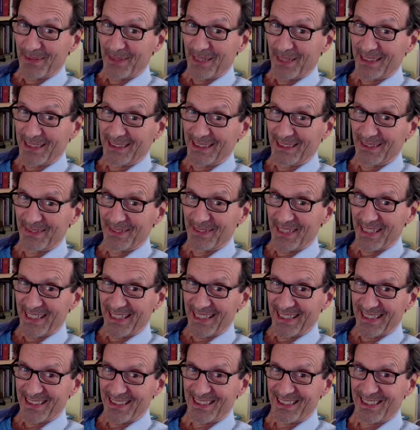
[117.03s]
I come
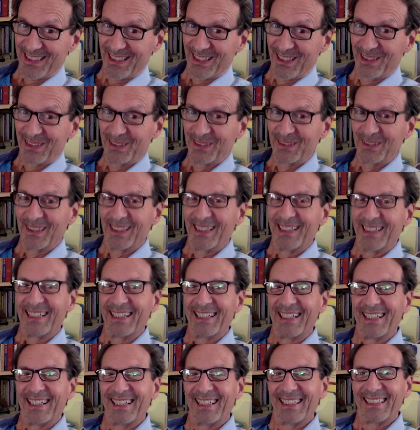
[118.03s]
there. So,
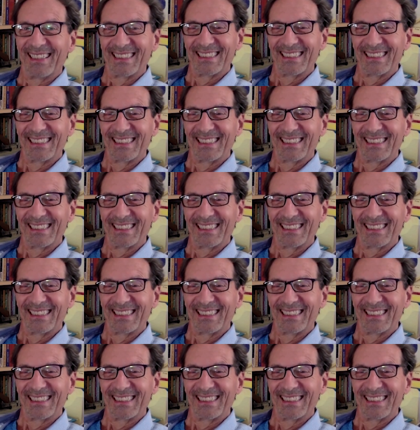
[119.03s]
uh,